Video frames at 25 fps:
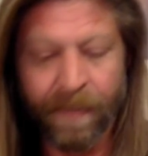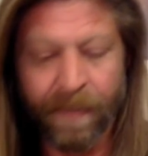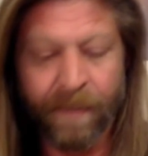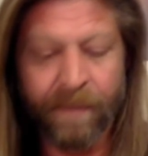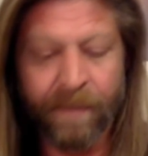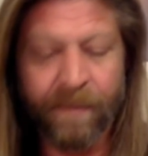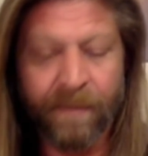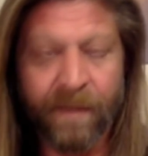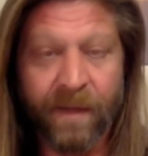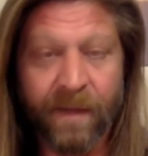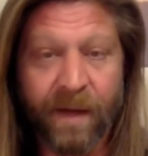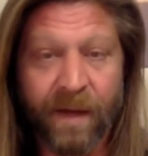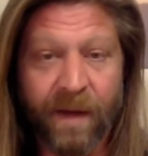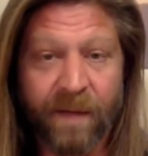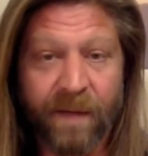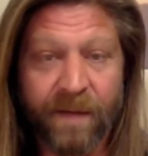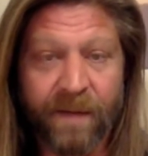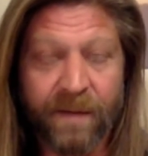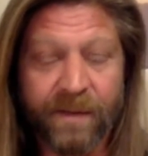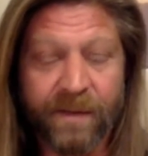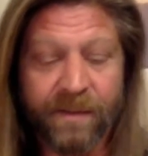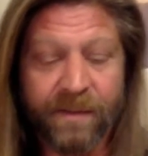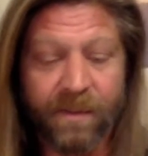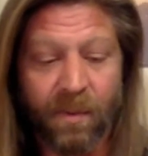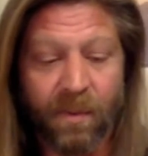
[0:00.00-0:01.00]
The
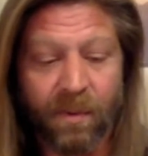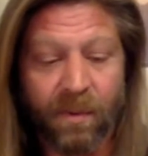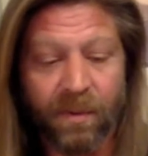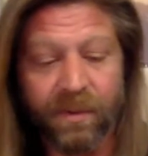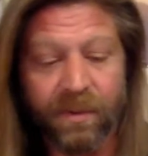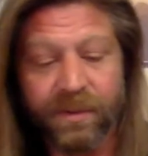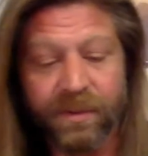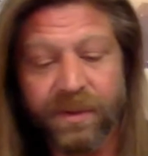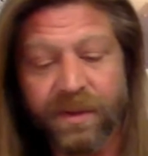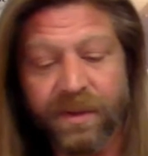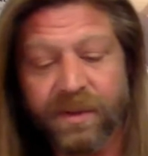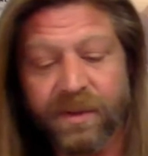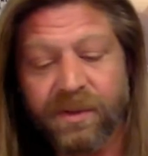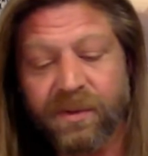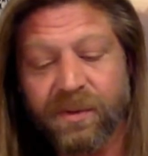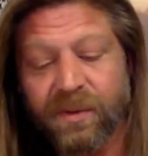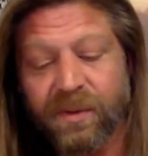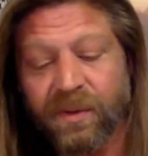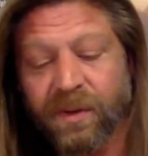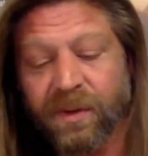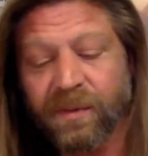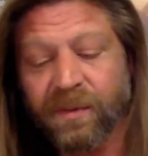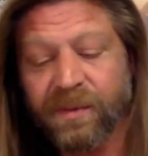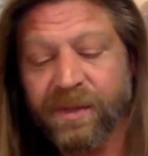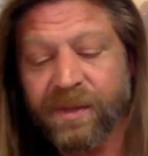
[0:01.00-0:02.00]
obvious moral to the
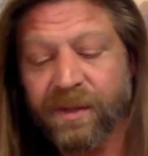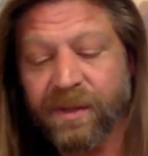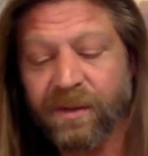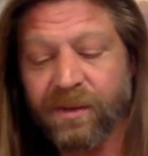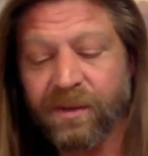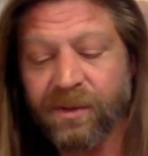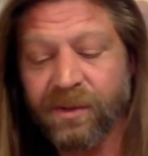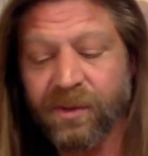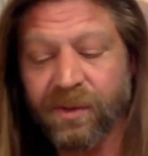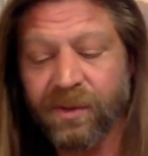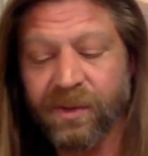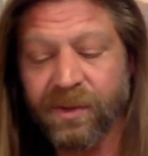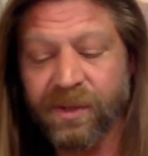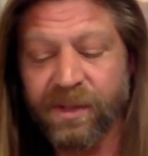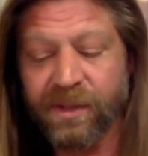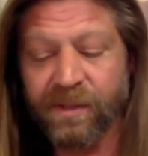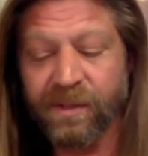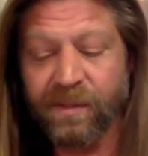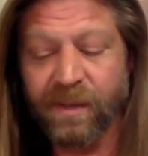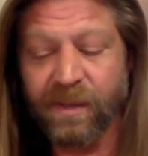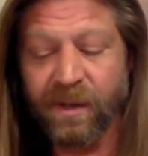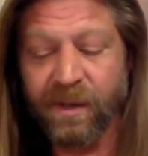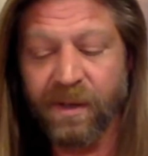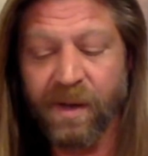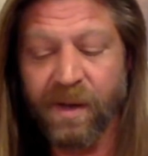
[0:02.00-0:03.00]
story was that her choices
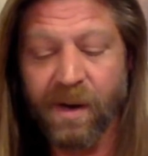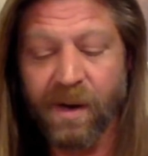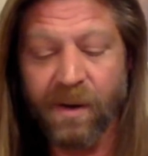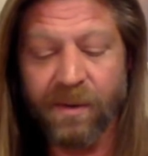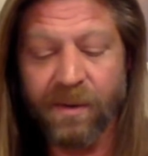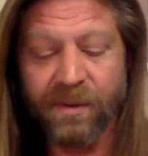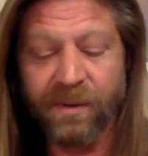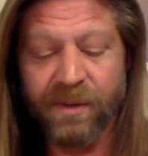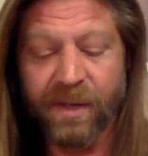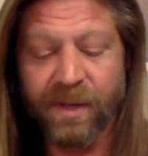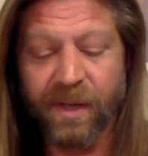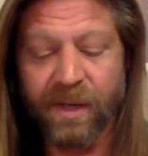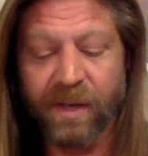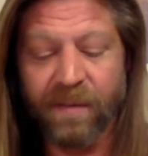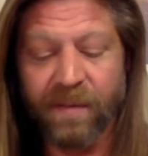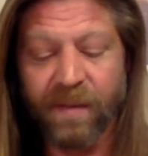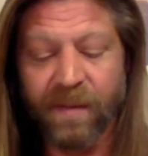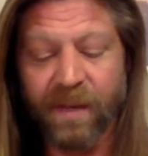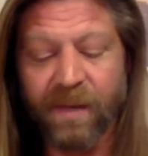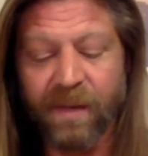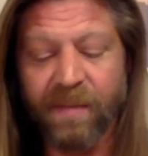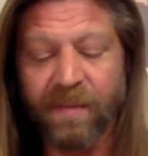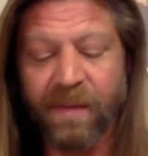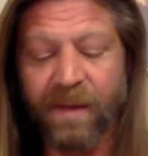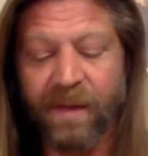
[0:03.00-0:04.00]
being narrowed to him
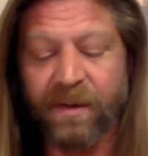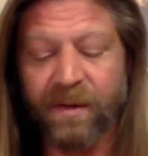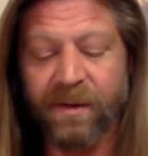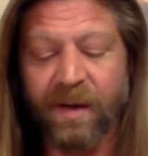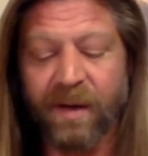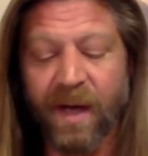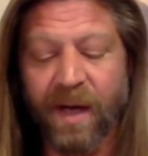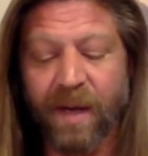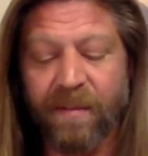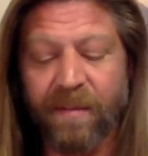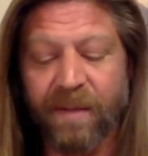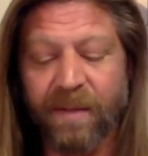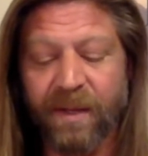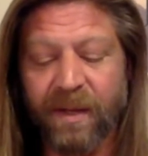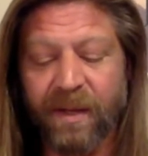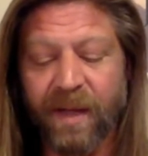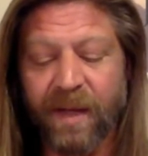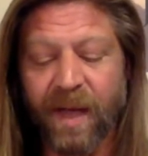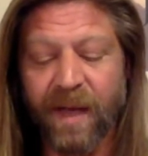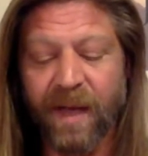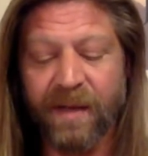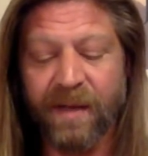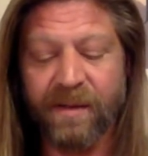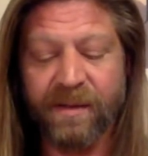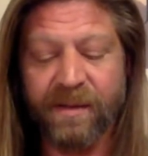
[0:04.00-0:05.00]
had made her happy at
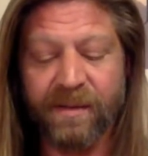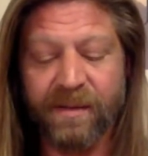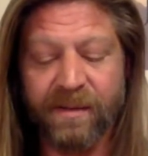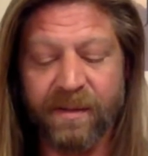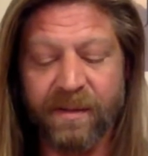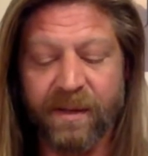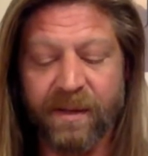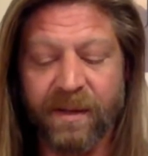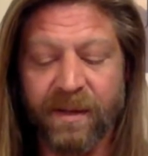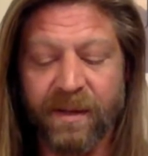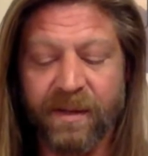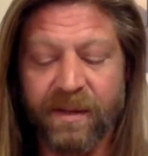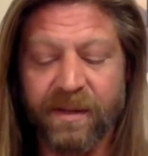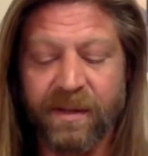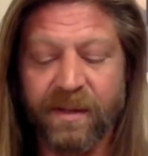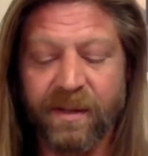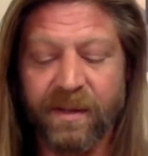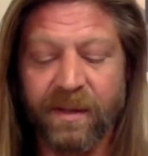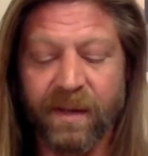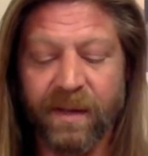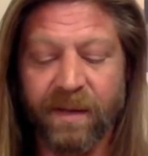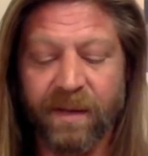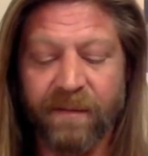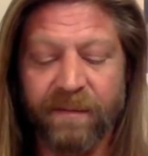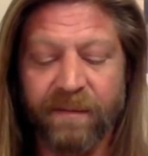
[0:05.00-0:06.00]
last, at least
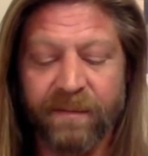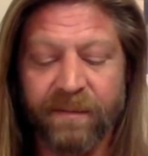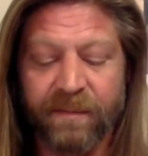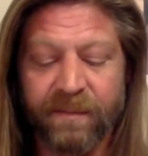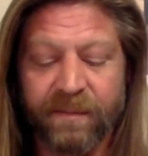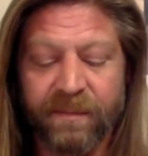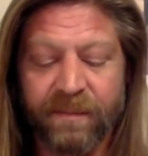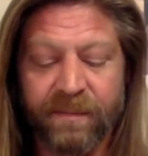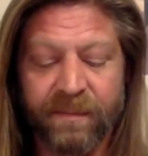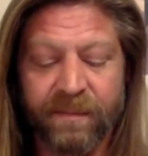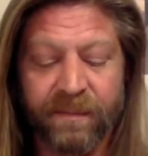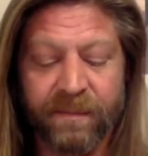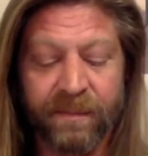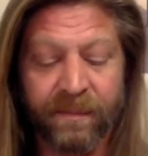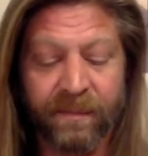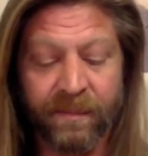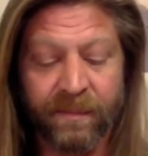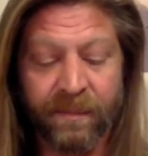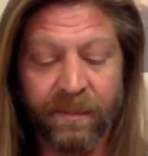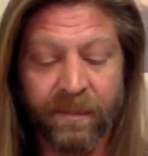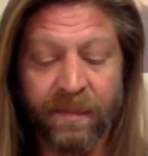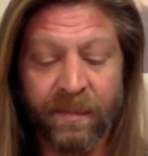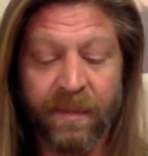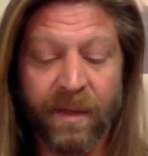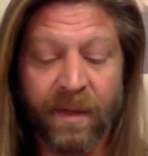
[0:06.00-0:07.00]
in love.
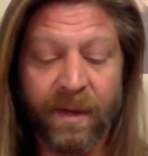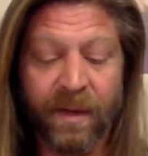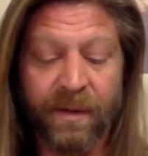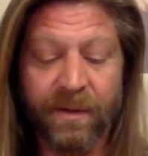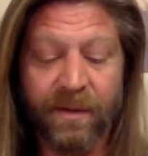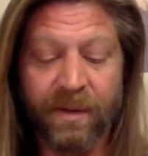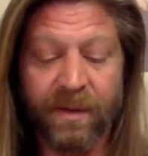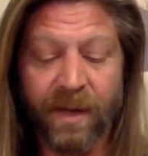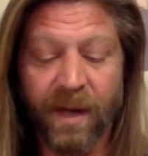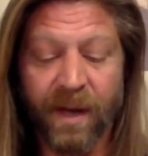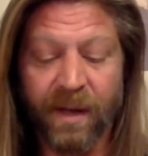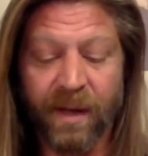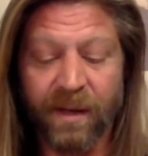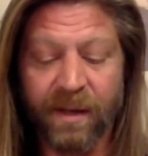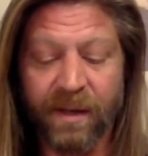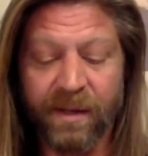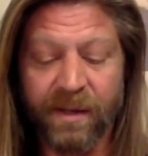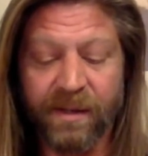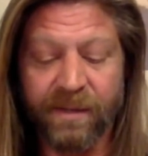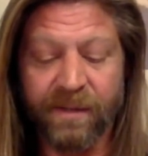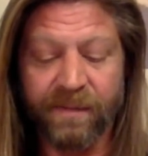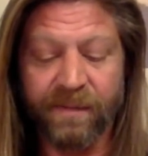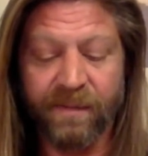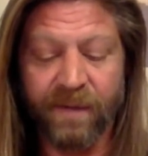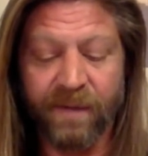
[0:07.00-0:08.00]
The underlying
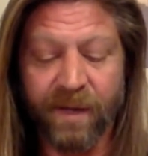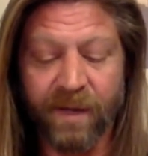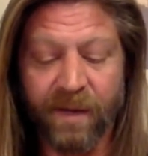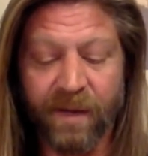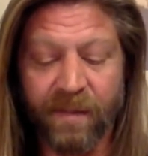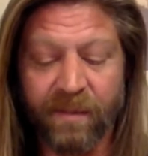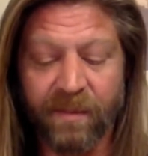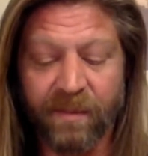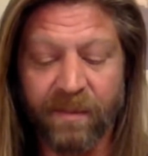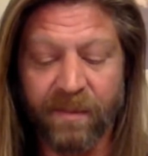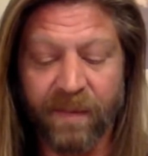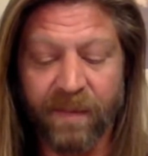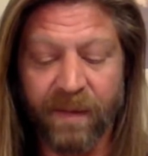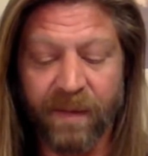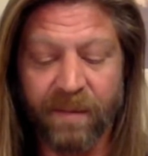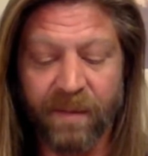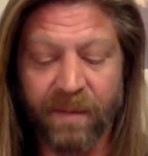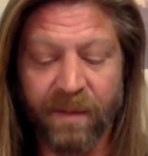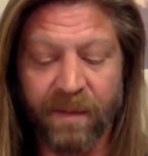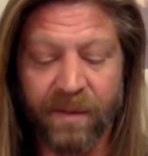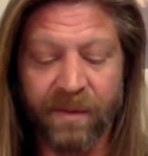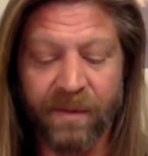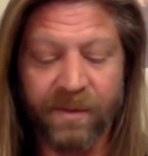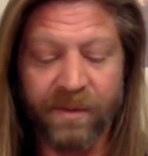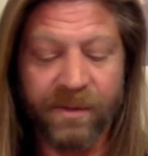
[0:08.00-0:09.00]
lesson for him had
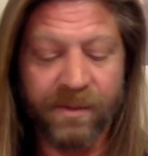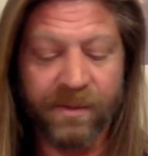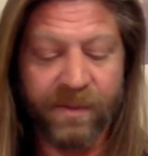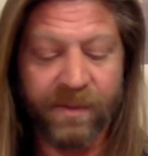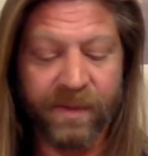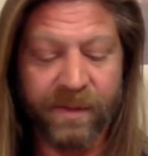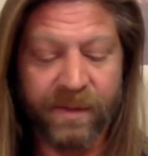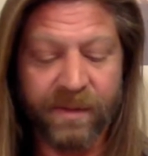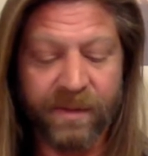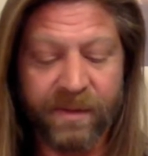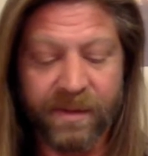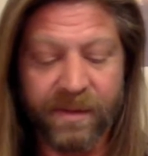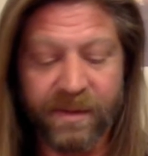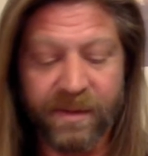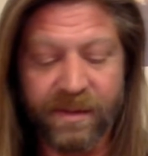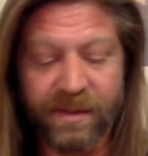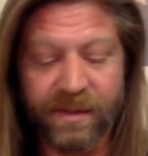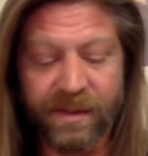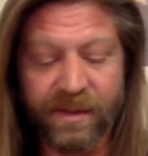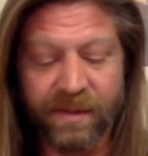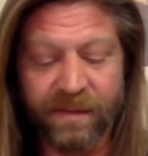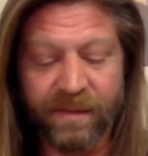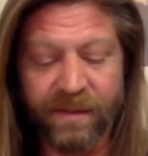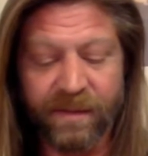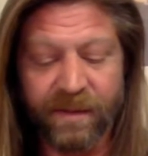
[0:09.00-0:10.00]
been her sweet
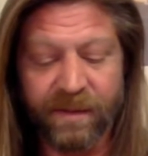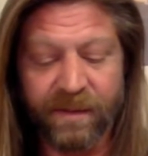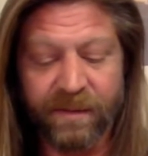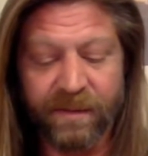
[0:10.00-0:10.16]
sensitivity.